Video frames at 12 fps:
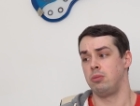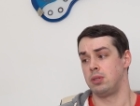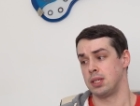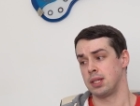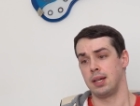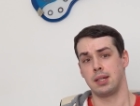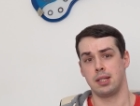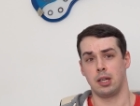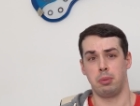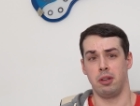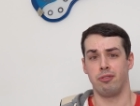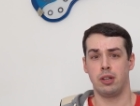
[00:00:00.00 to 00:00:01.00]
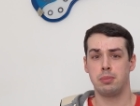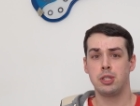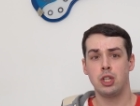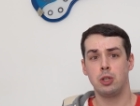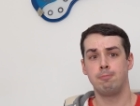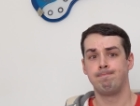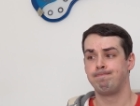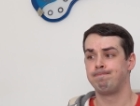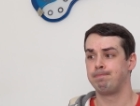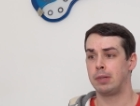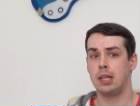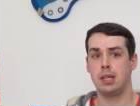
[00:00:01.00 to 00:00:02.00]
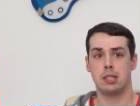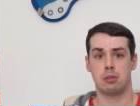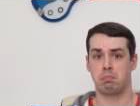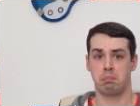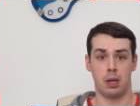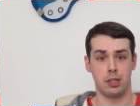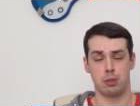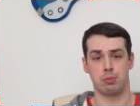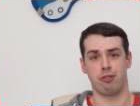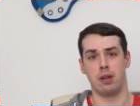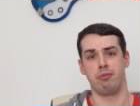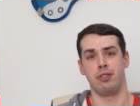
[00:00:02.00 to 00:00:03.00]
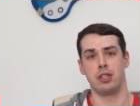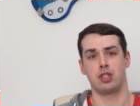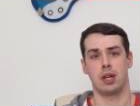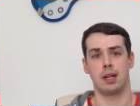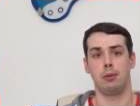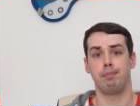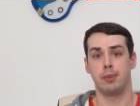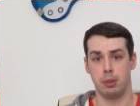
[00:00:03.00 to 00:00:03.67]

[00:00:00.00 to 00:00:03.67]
you dislike Zigbee and Philips Hue, please unsubscribe from this channel